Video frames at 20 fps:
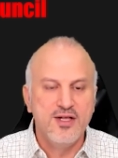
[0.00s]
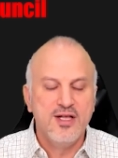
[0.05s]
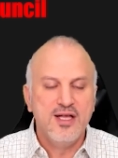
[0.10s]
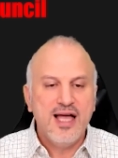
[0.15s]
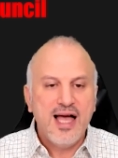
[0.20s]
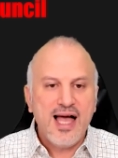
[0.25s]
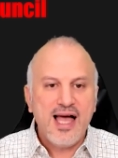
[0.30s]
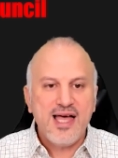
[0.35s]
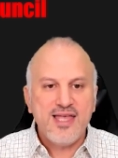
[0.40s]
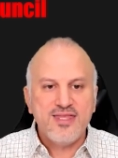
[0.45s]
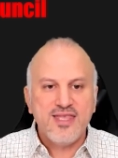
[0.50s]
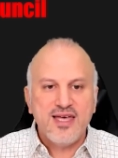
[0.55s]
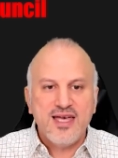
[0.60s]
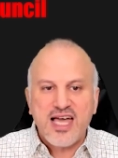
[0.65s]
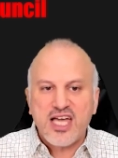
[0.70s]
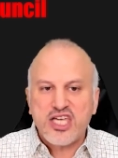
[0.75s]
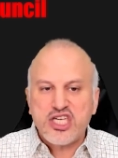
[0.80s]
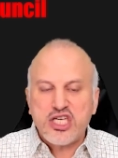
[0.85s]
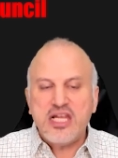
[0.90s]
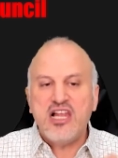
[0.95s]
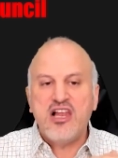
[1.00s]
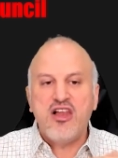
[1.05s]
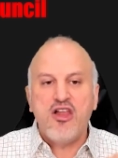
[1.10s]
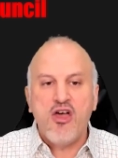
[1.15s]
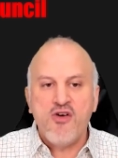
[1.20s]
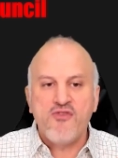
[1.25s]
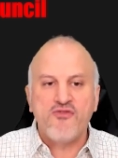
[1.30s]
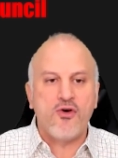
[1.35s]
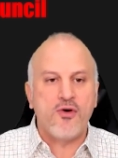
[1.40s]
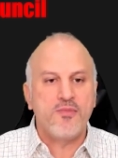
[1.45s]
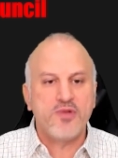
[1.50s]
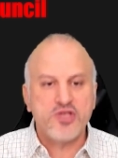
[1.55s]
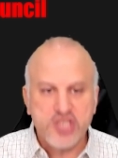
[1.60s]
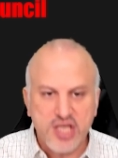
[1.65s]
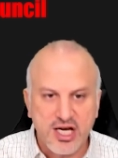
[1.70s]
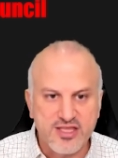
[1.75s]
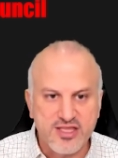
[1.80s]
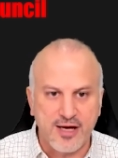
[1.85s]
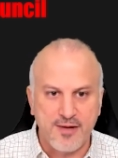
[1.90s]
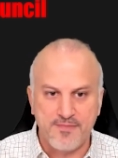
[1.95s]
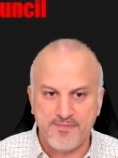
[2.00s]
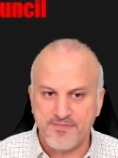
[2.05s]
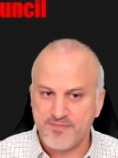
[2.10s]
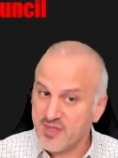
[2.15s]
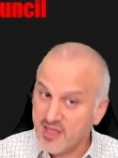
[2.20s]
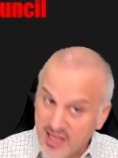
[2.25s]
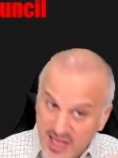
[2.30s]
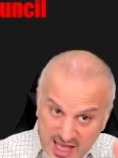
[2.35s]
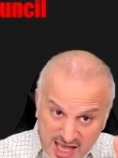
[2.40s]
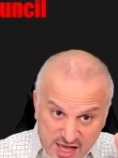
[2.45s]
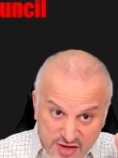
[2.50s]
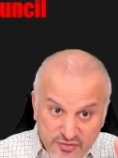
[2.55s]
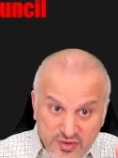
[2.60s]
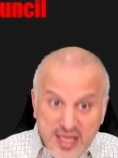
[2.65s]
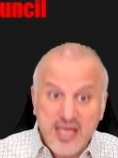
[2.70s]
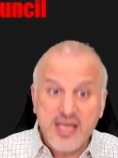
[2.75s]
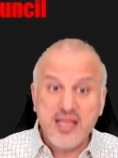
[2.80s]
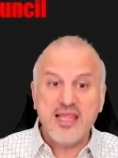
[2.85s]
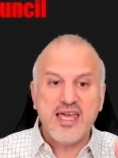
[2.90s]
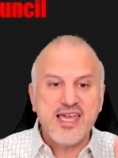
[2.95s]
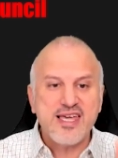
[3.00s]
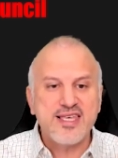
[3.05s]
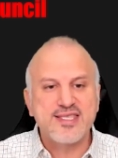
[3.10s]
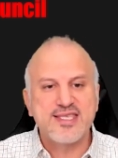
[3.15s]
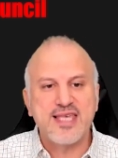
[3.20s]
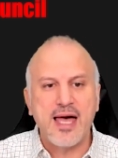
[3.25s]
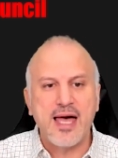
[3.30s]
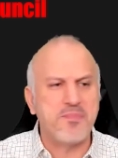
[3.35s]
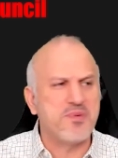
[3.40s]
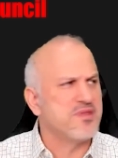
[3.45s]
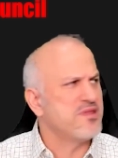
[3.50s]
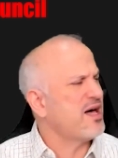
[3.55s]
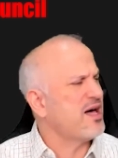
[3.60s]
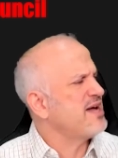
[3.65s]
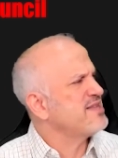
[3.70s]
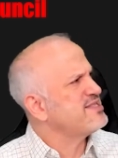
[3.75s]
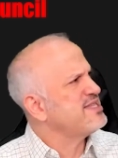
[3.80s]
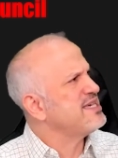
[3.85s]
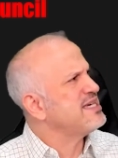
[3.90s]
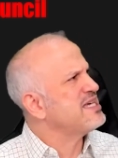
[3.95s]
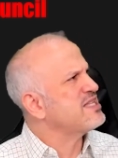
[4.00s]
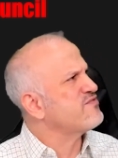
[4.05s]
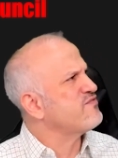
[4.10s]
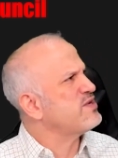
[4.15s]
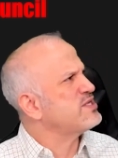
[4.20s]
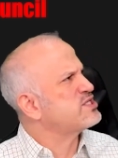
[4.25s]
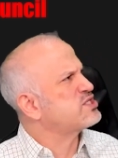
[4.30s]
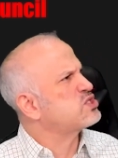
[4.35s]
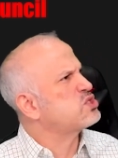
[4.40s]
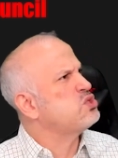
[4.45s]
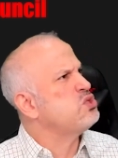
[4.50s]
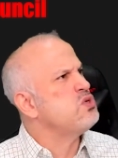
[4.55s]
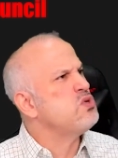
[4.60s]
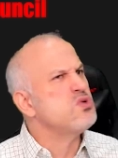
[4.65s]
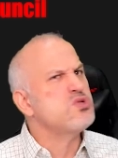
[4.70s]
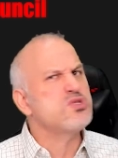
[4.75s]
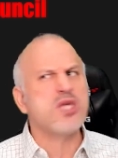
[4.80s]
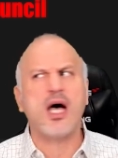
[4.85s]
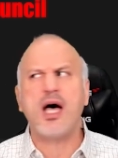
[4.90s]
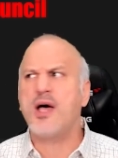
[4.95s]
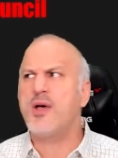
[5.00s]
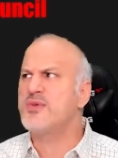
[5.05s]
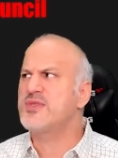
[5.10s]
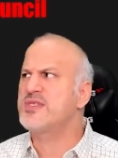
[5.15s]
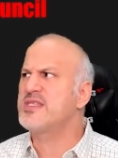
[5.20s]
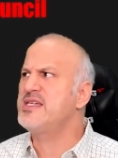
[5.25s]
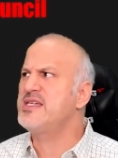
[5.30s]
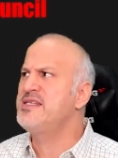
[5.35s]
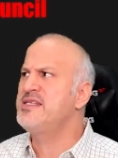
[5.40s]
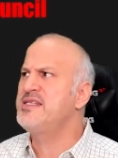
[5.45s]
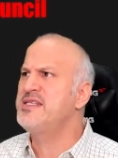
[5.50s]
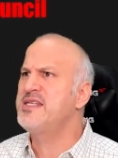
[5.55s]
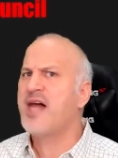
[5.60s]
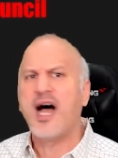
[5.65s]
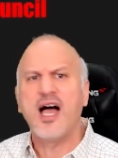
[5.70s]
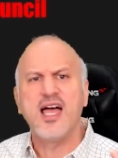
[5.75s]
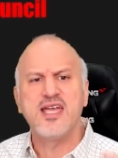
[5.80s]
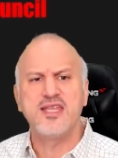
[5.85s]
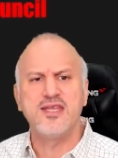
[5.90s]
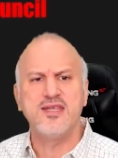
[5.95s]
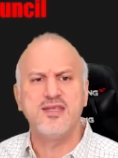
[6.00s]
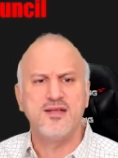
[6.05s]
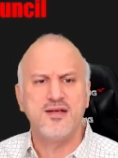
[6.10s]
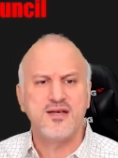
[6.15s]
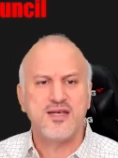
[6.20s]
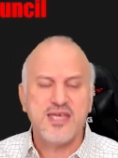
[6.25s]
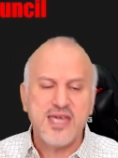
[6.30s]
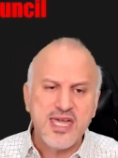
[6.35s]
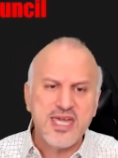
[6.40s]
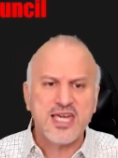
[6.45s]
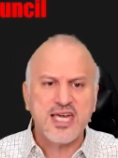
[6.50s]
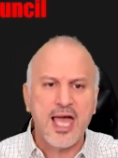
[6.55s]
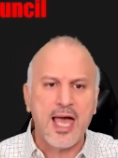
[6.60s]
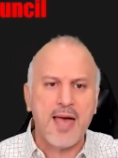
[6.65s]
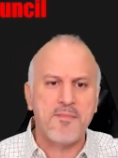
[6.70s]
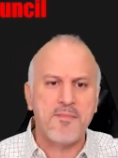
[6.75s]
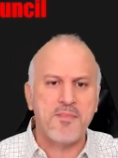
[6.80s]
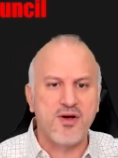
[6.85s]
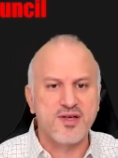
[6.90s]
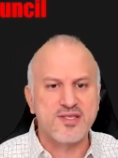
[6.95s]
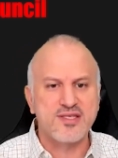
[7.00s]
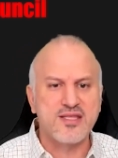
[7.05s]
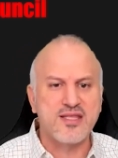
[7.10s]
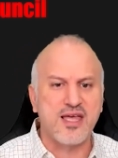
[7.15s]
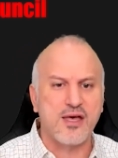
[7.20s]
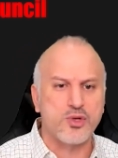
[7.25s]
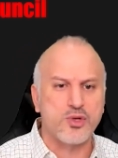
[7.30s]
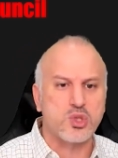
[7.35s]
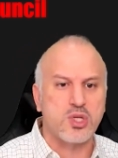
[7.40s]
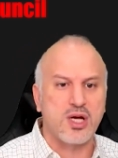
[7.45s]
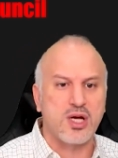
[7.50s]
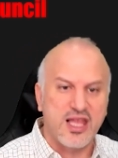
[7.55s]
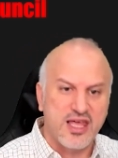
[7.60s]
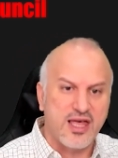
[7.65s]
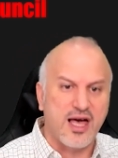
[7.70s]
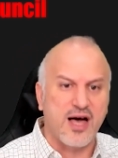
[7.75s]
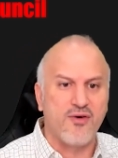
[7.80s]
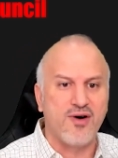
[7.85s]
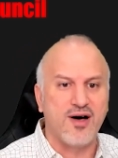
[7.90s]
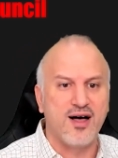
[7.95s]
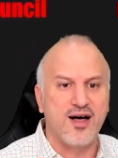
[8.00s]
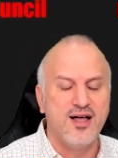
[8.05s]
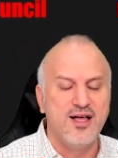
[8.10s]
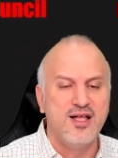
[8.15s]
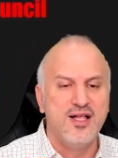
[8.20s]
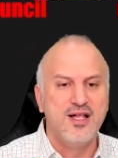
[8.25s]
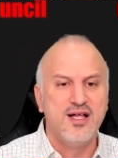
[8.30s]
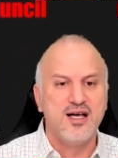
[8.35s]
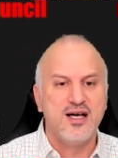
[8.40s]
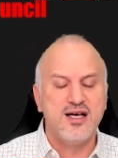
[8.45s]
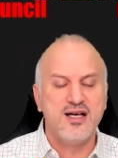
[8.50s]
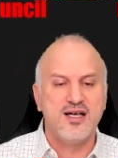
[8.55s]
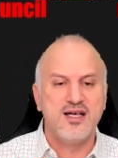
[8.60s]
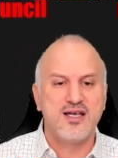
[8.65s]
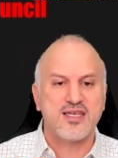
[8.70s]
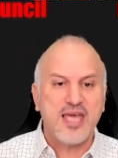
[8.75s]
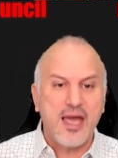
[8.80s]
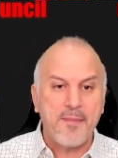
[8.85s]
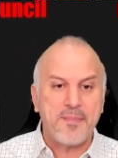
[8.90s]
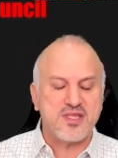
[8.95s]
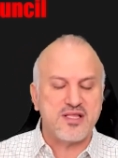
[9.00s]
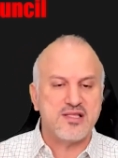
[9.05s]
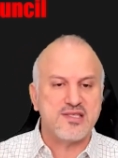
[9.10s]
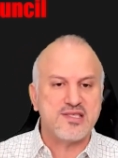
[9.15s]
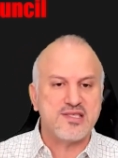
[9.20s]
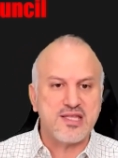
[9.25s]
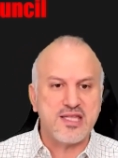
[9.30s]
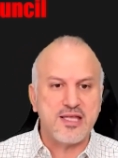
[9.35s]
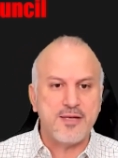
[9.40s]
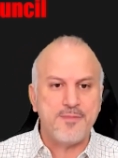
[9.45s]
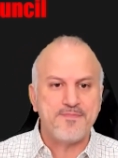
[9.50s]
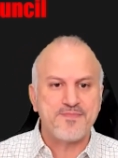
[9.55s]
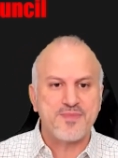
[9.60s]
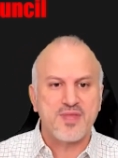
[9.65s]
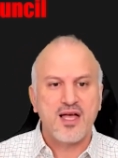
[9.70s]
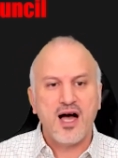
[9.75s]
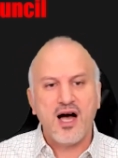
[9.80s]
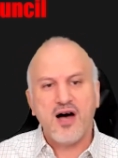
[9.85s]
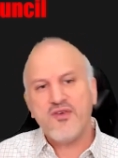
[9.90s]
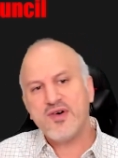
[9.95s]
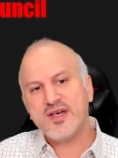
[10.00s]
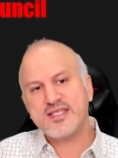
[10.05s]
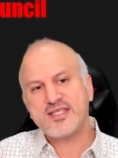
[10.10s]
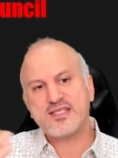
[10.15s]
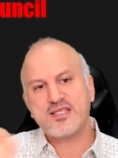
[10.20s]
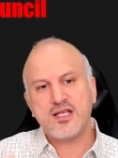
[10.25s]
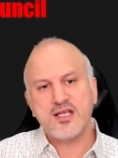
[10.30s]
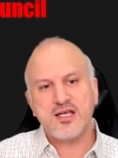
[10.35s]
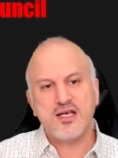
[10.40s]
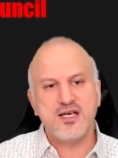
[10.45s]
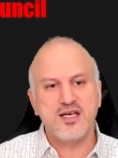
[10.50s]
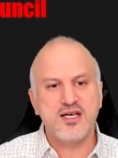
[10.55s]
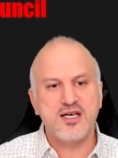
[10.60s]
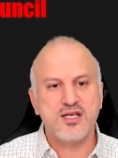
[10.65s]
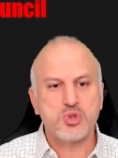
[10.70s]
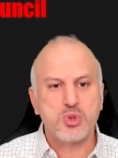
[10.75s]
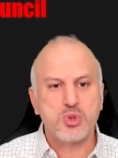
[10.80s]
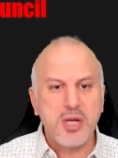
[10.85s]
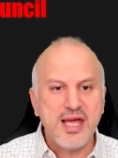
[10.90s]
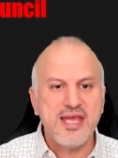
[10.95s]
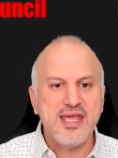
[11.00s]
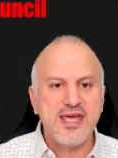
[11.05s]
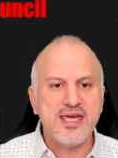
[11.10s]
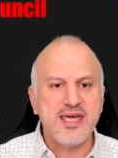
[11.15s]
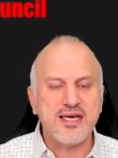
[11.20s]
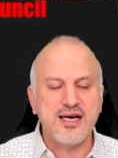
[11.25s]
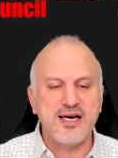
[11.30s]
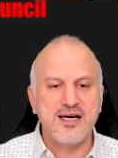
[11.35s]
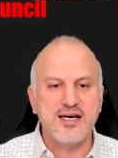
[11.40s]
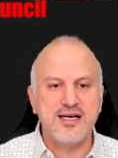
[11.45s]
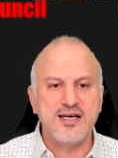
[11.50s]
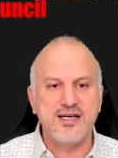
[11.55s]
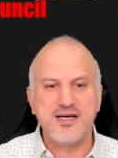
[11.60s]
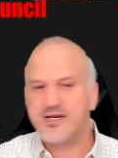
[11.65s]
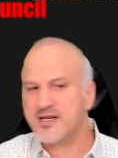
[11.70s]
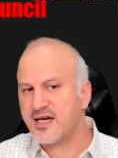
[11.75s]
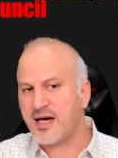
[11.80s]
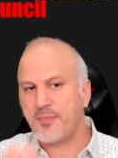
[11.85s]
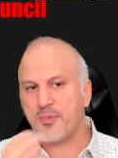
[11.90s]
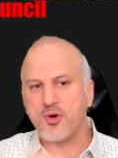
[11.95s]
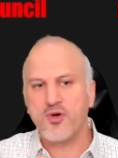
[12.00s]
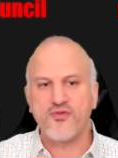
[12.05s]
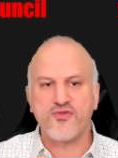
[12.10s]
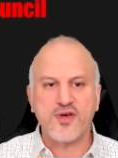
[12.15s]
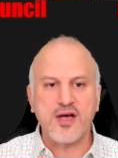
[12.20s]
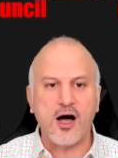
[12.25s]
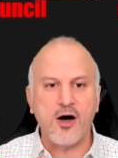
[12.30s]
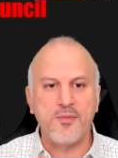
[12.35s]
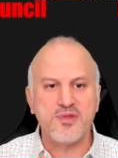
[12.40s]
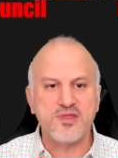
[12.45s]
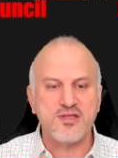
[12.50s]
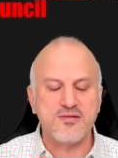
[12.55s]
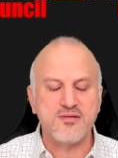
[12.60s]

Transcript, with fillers: and actually learn from each other. A real example, I think it was 2009 in Canberra, Sydney, Australia, our uh, capital city. I was uh, training a couple of garment